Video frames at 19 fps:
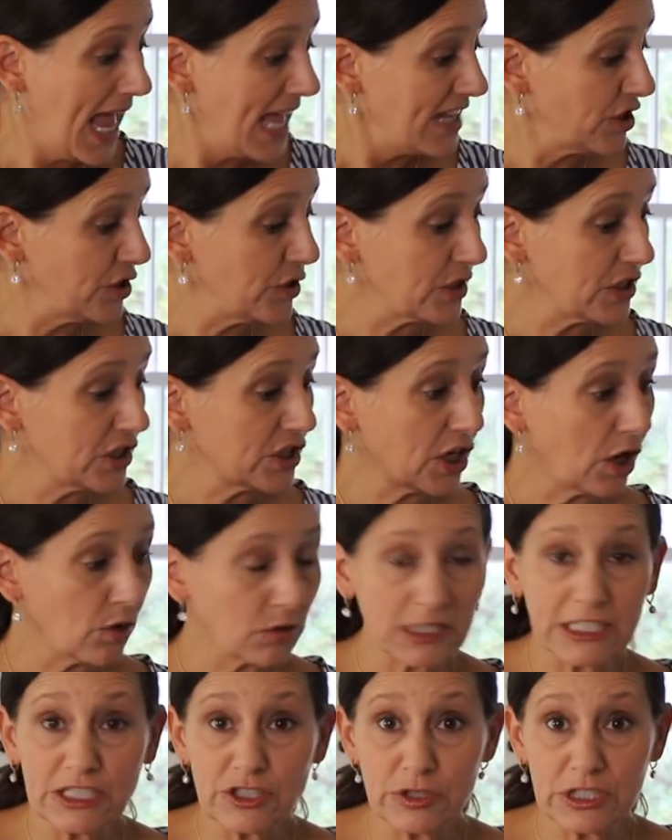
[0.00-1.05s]
So you can
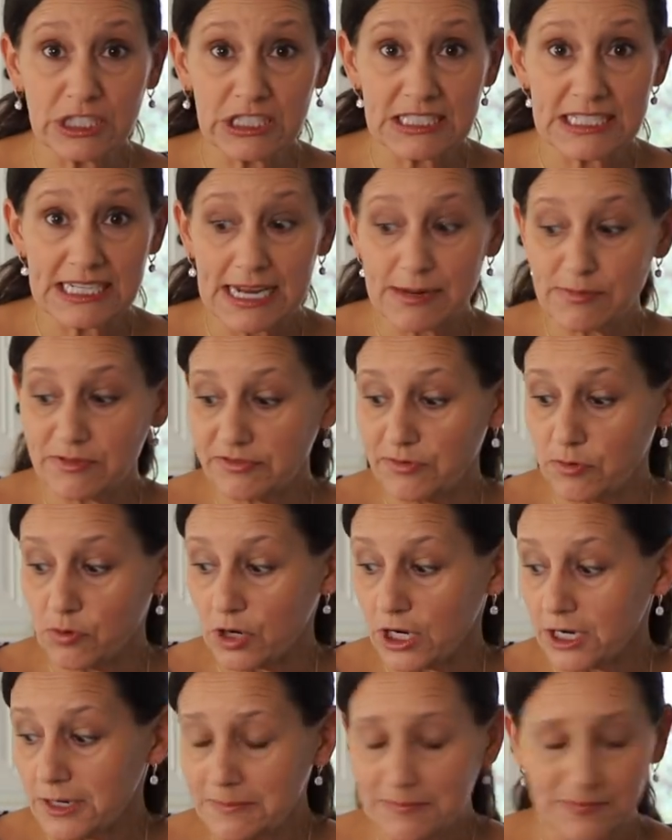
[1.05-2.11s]
totally do this the day
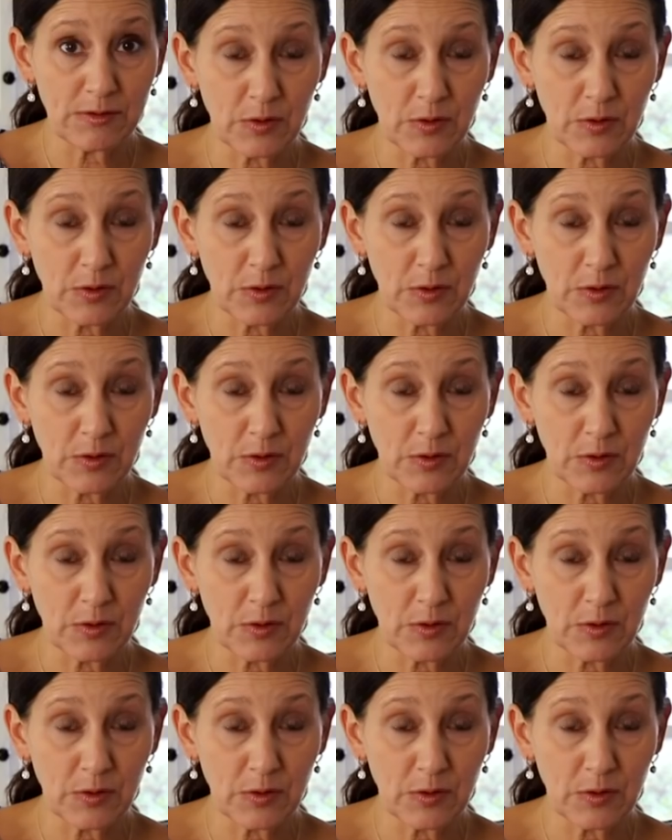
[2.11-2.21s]
before.